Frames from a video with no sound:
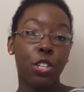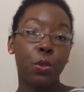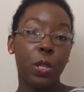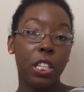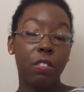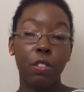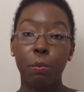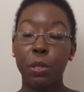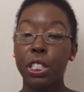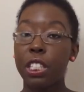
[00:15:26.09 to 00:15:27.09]
Do any of
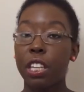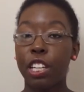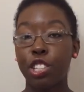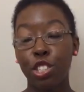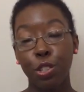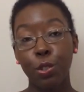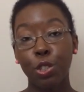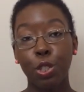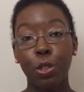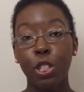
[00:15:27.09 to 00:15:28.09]
the books that I
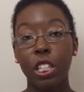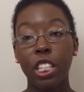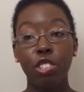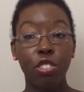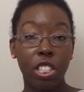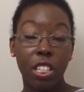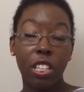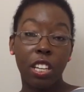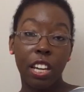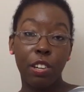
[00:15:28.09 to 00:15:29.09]
showed you look
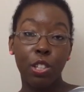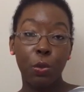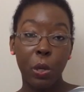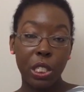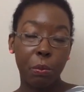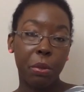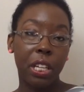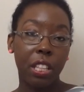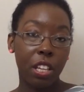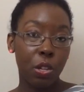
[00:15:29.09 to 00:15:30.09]
interesting and now you want to
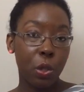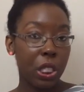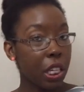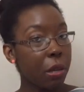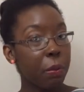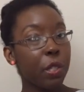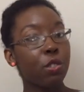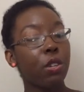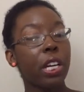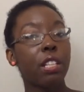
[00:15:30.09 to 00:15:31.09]
pick those up and
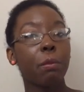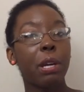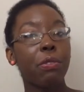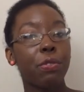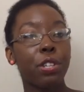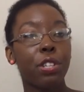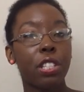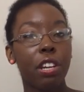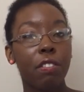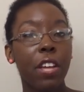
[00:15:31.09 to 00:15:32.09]
try them out for
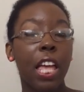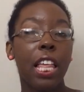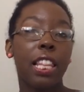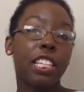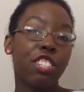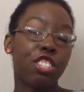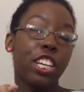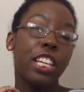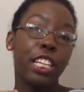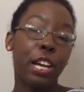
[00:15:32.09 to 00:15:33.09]
yourself? Let's
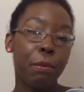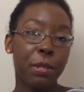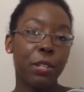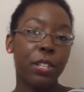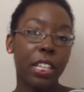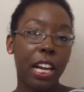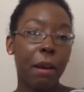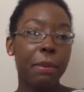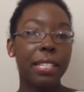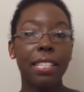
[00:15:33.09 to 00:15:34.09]
chat down below in the
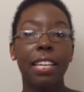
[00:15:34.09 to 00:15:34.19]
comments.